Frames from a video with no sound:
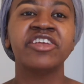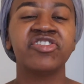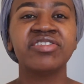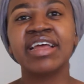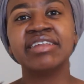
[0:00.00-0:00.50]

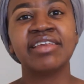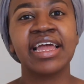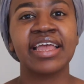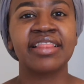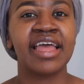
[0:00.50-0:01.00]
just until
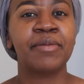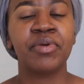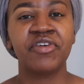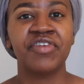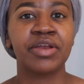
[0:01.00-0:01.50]
I get that
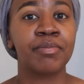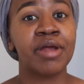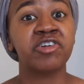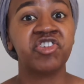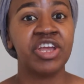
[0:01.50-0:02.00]
perfect
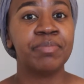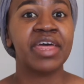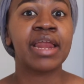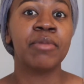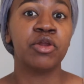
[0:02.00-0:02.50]
brow shape
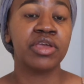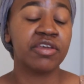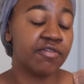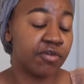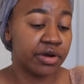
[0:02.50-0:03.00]
that I'm
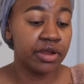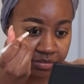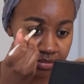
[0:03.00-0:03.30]
looking for.